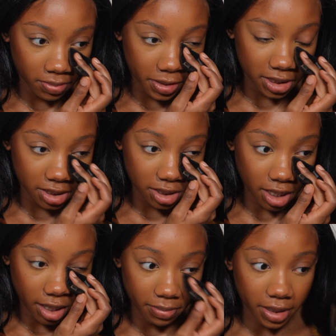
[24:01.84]
places
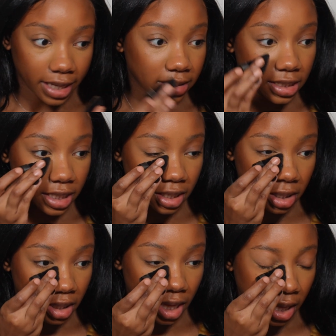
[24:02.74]
that I
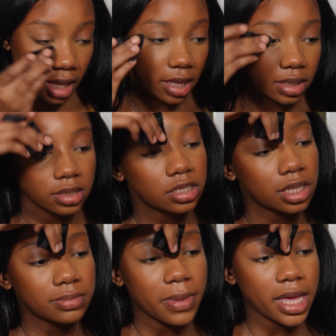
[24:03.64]
blended and
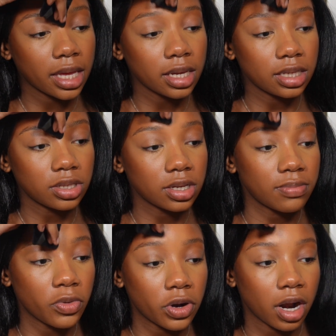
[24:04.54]
just making it look
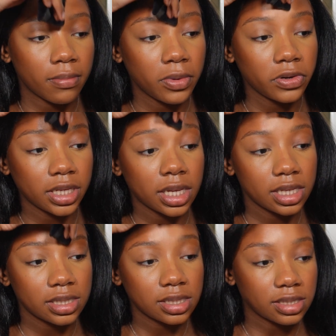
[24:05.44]
more
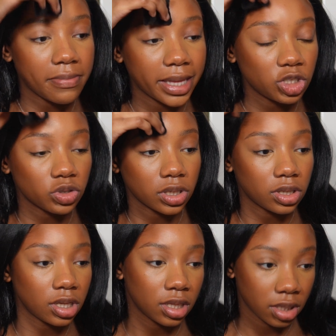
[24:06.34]
harmonious,
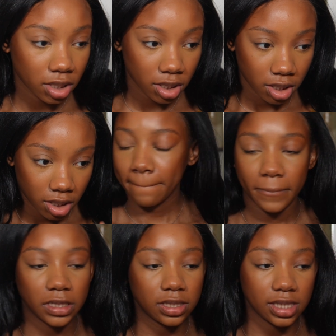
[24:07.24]
symmetrical.
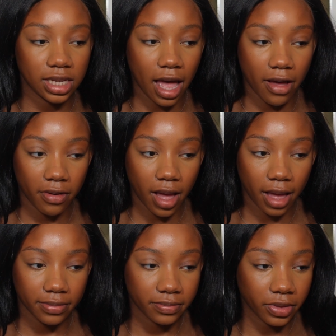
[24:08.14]
And you see how
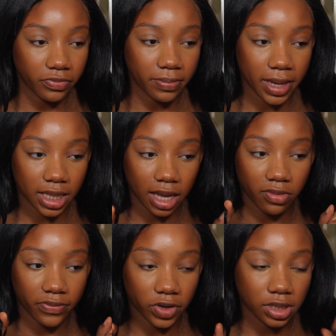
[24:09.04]
we made like a
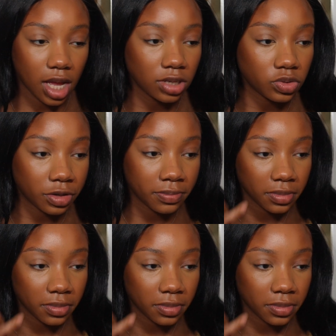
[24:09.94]
reverse contour